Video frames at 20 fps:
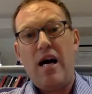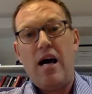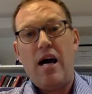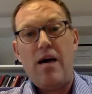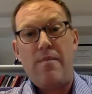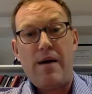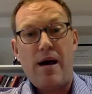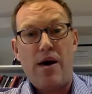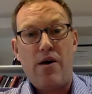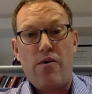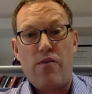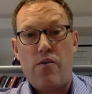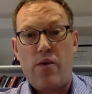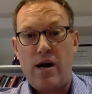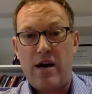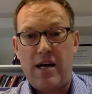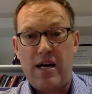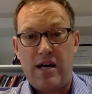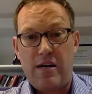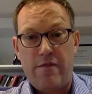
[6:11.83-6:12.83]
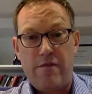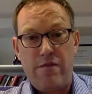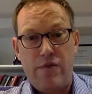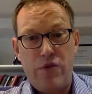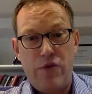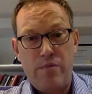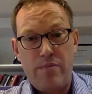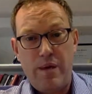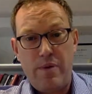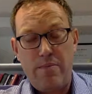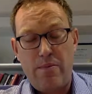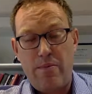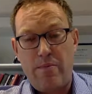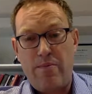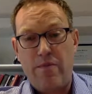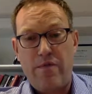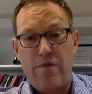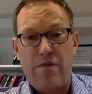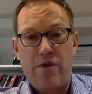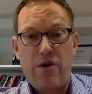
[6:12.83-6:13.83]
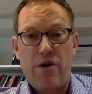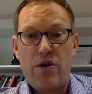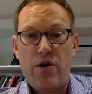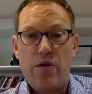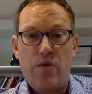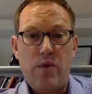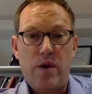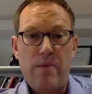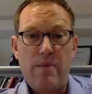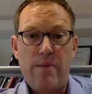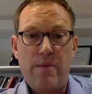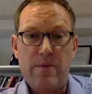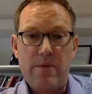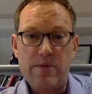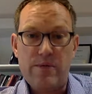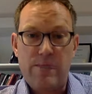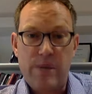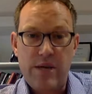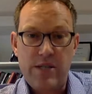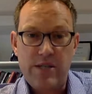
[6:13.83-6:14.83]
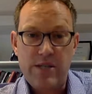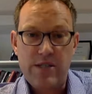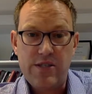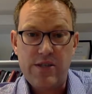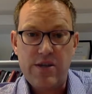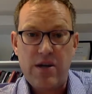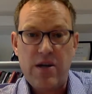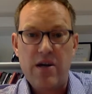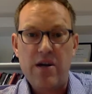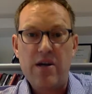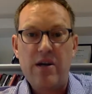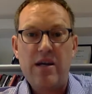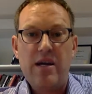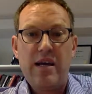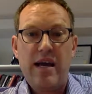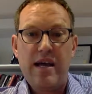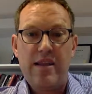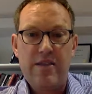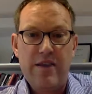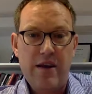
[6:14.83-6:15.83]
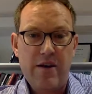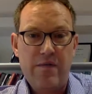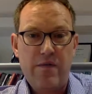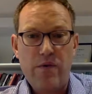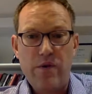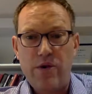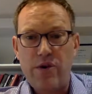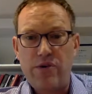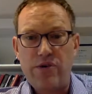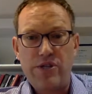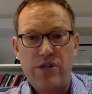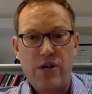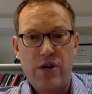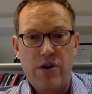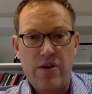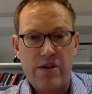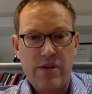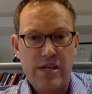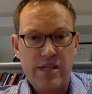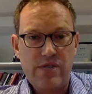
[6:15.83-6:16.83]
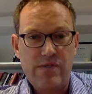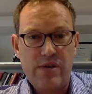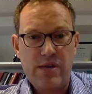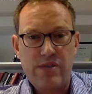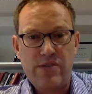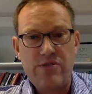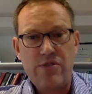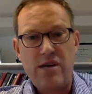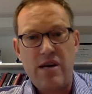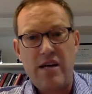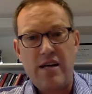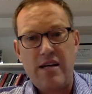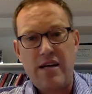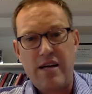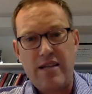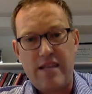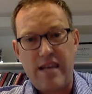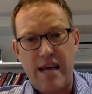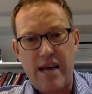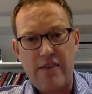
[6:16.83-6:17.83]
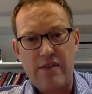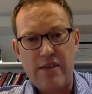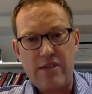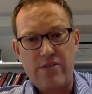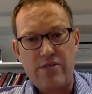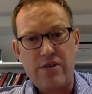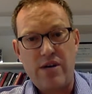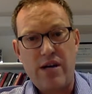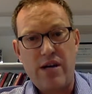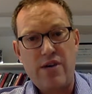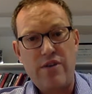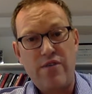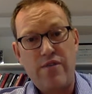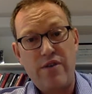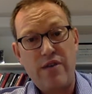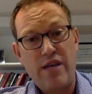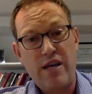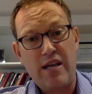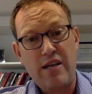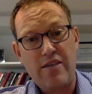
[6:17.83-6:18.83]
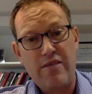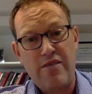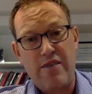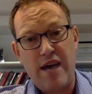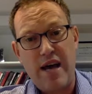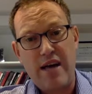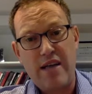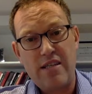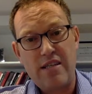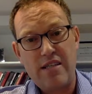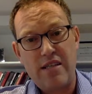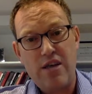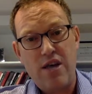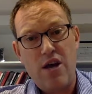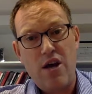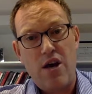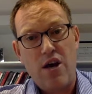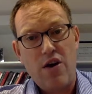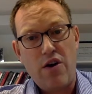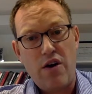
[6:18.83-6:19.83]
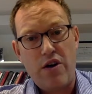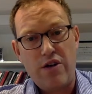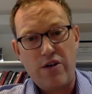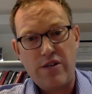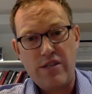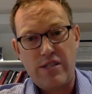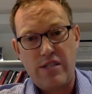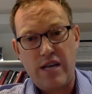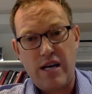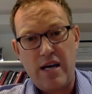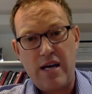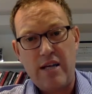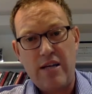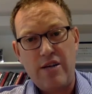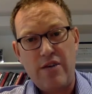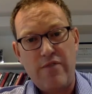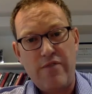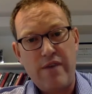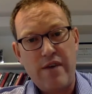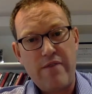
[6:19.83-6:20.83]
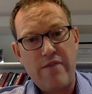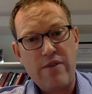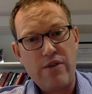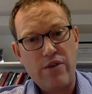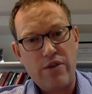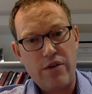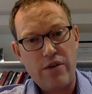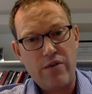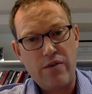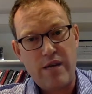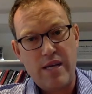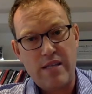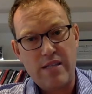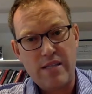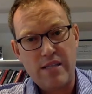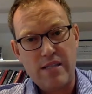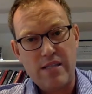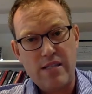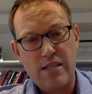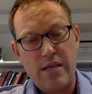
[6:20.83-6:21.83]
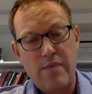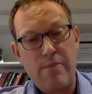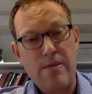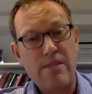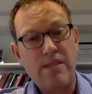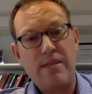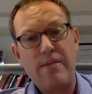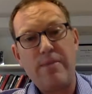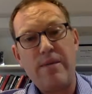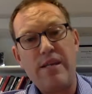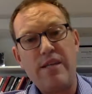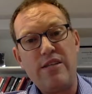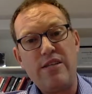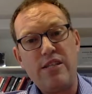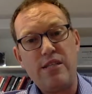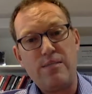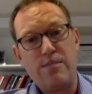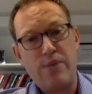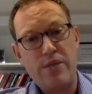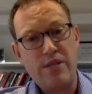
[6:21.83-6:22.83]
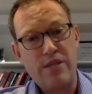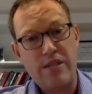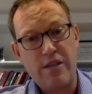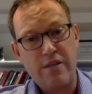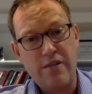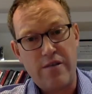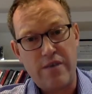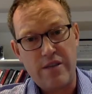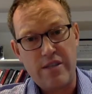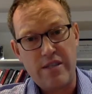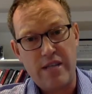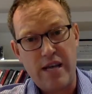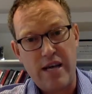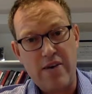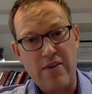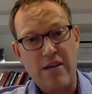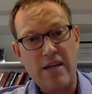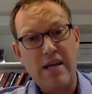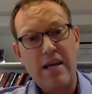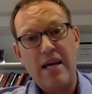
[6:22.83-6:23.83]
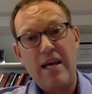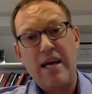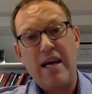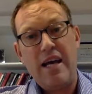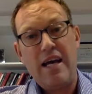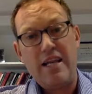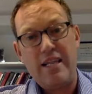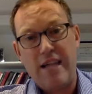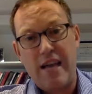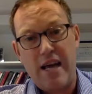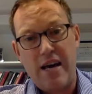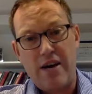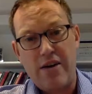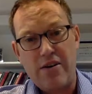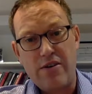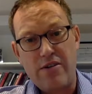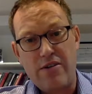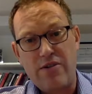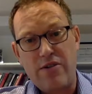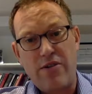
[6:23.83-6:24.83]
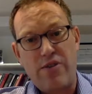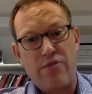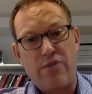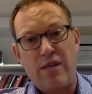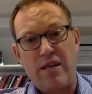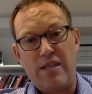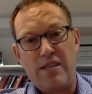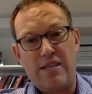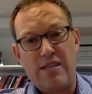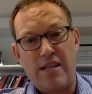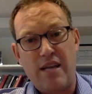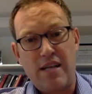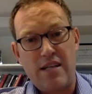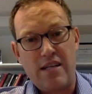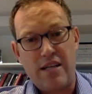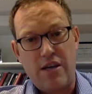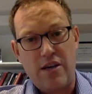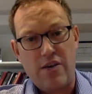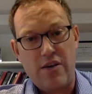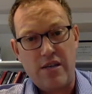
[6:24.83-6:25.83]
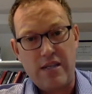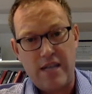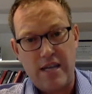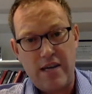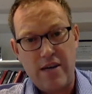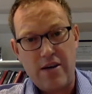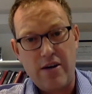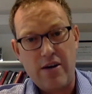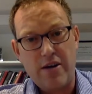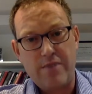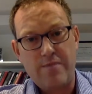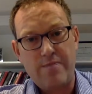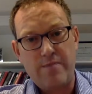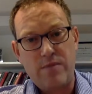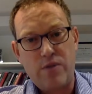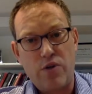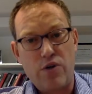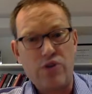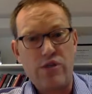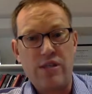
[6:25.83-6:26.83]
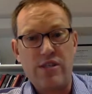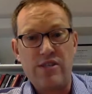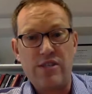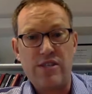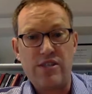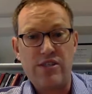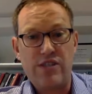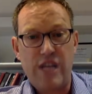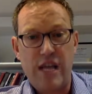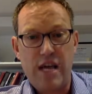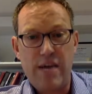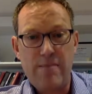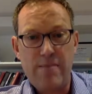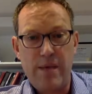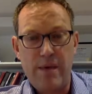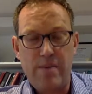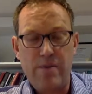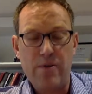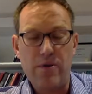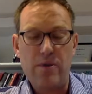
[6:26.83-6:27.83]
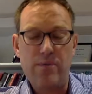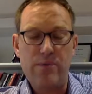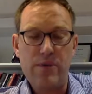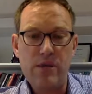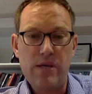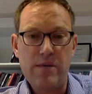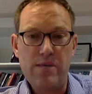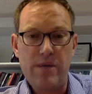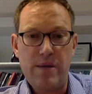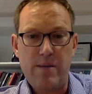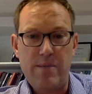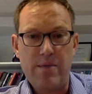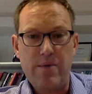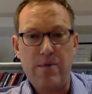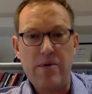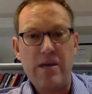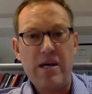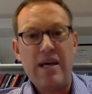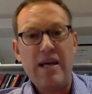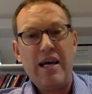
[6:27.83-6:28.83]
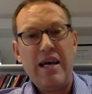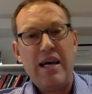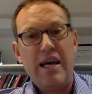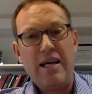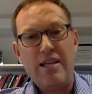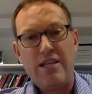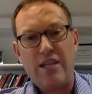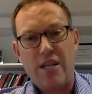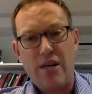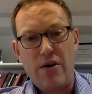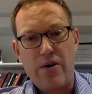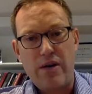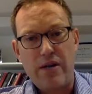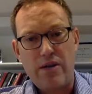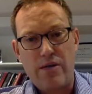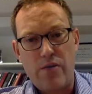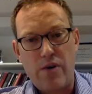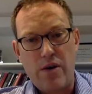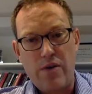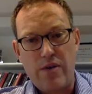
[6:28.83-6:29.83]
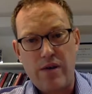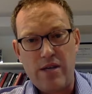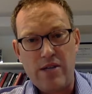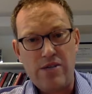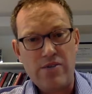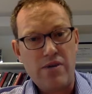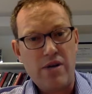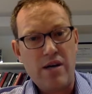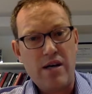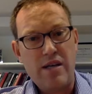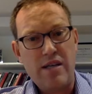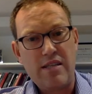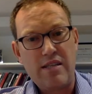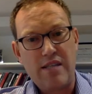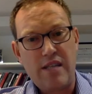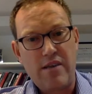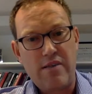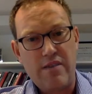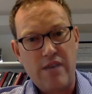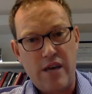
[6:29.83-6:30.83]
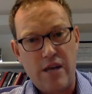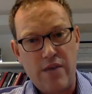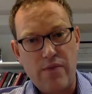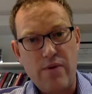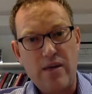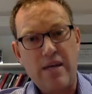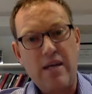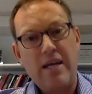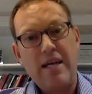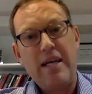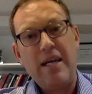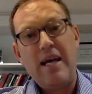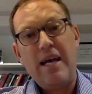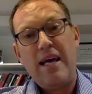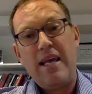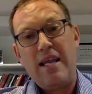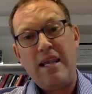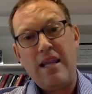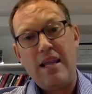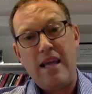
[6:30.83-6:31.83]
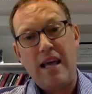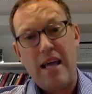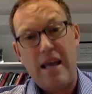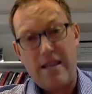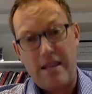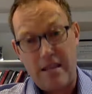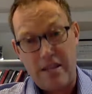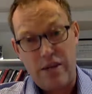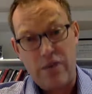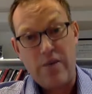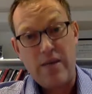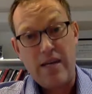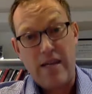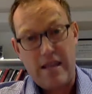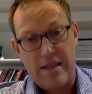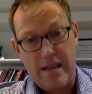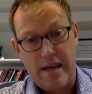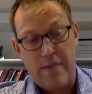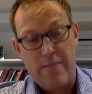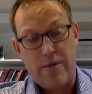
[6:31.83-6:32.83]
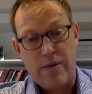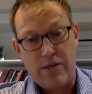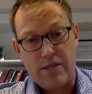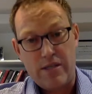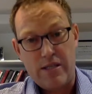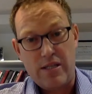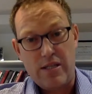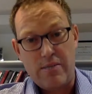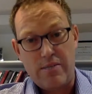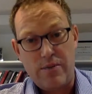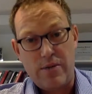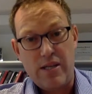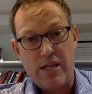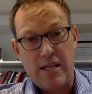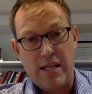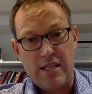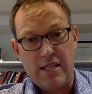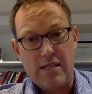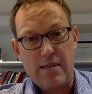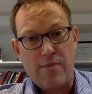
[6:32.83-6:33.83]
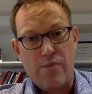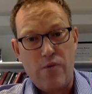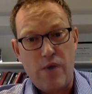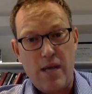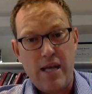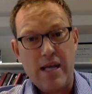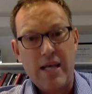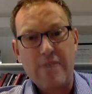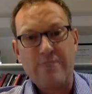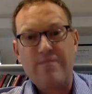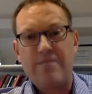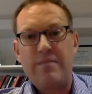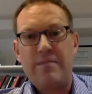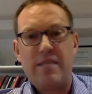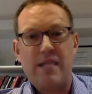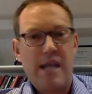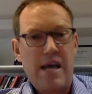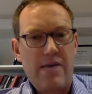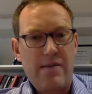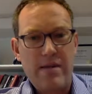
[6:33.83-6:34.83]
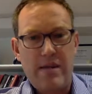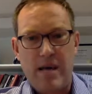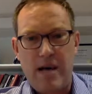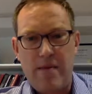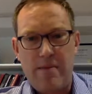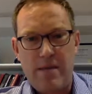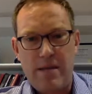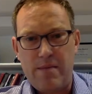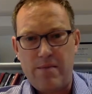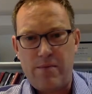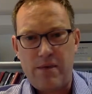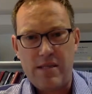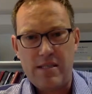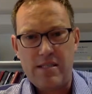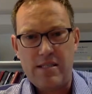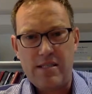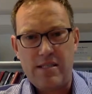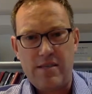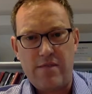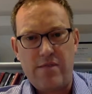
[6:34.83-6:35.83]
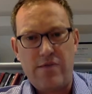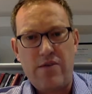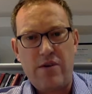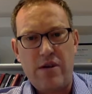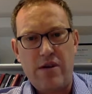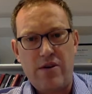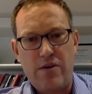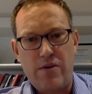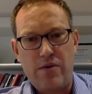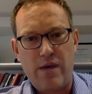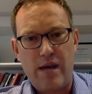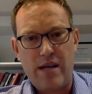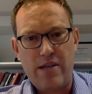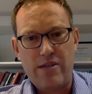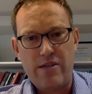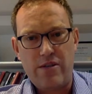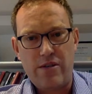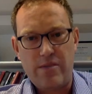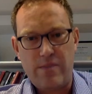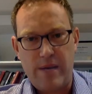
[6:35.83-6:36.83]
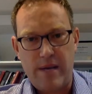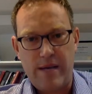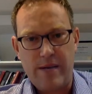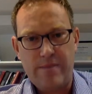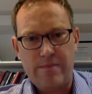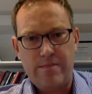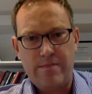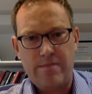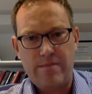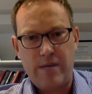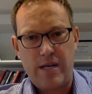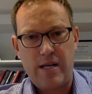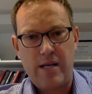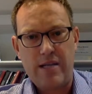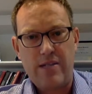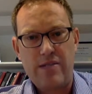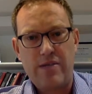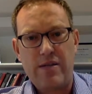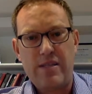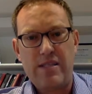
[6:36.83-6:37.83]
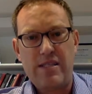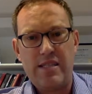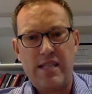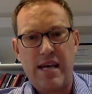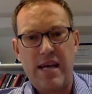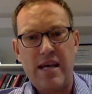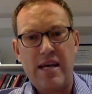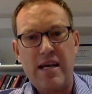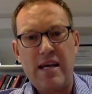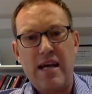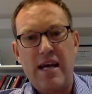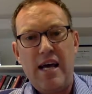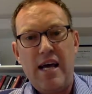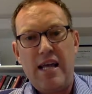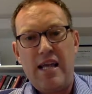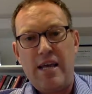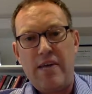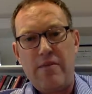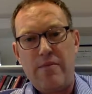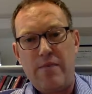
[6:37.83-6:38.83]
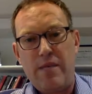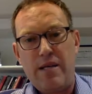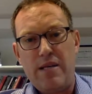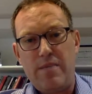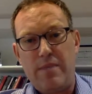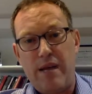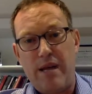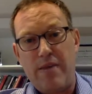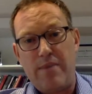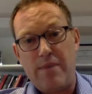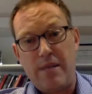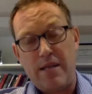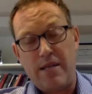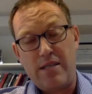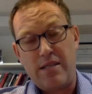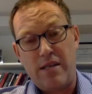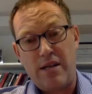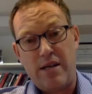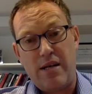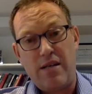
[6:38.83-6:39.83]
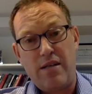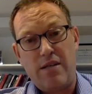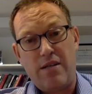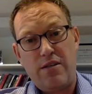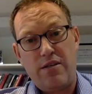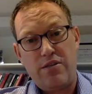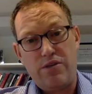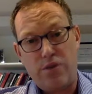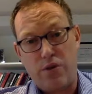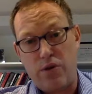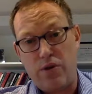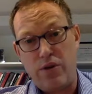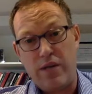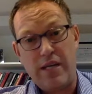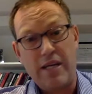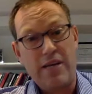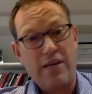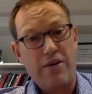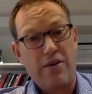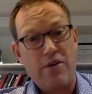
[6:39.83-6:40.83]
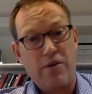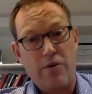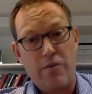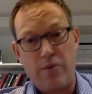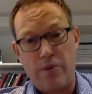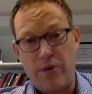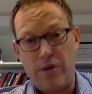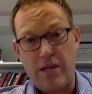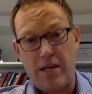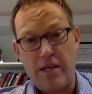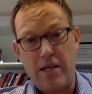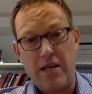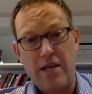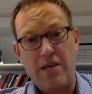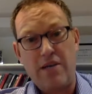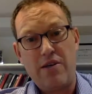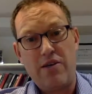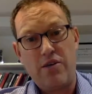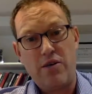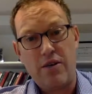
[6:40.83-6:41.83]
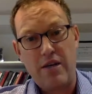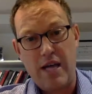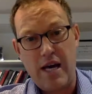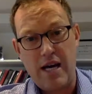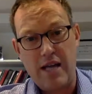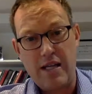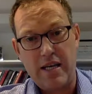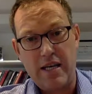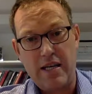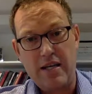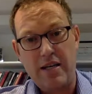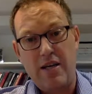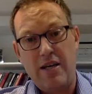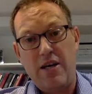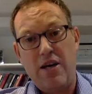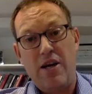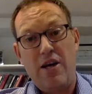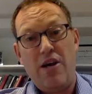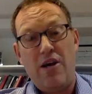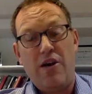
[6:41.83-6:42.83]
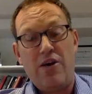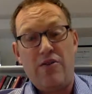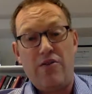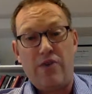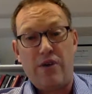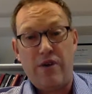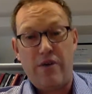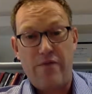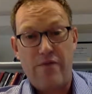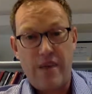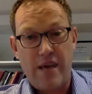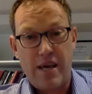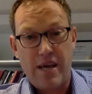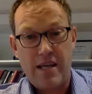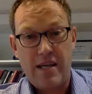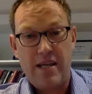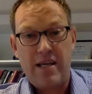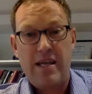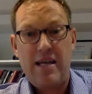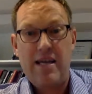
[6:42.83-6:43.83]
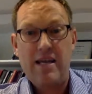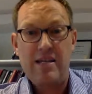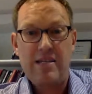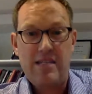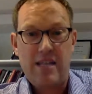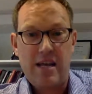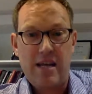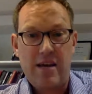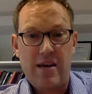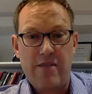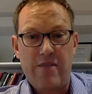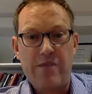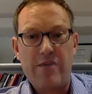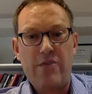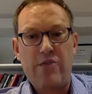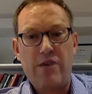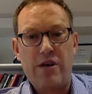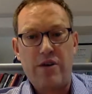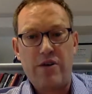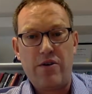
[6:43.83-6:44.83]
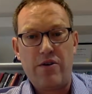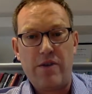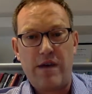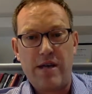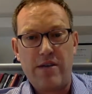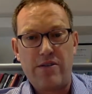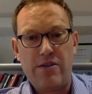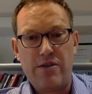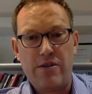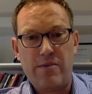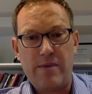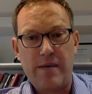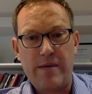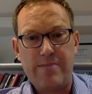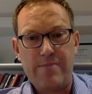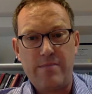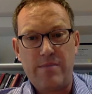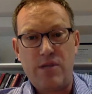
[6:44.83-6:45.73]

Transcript: about what kind of food people prefer or what people's budgets are, and therefore you should go to this restaurant and not that restaurant, and you feel like the facts are on your side and you've given good reasons, but somebody just puts their foot down and yells or threatens not to go to dinner or tries to shame people or bully people into going to one restaurant instead of the other one, and then that person, the bully, ends up winning, that would not be the presence of critical, rational debate, right? So instead, that would be debate based on trolling or bullying or yelling or throwing a fit instead of critical, rational debate.